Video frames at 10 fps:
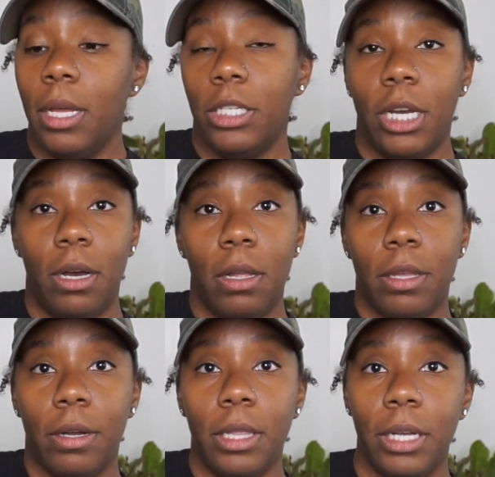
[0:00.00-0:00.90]
Check out
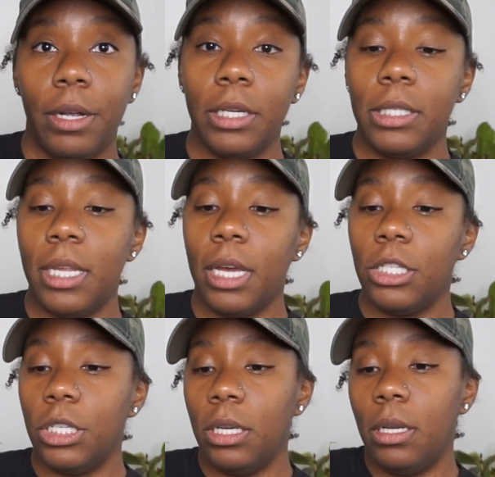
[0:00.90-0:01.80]
their clearance
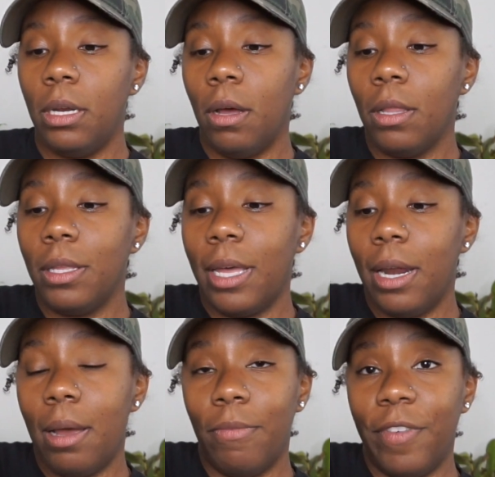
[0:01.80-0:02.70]
section and all of that.
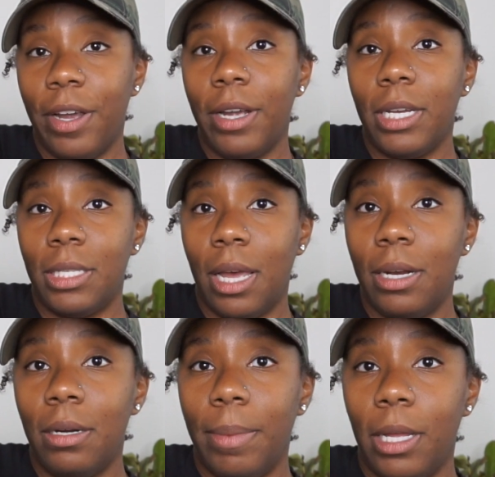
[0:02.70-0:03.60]
I'm very
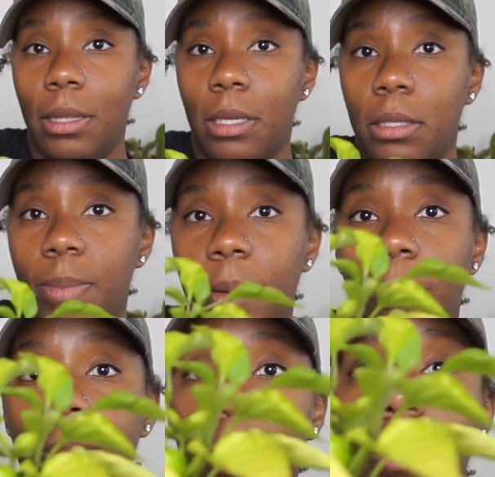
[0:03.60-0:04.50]
excited about this pepper
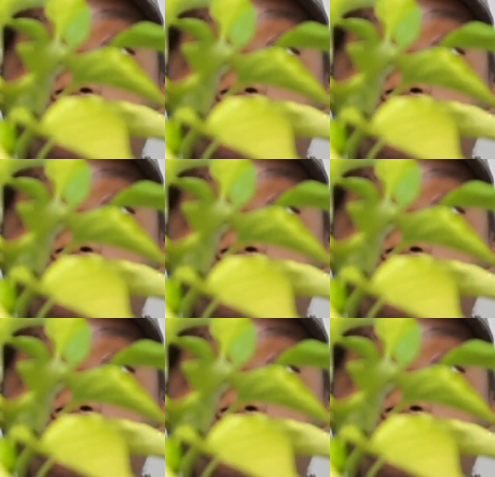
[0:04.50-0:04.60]
plant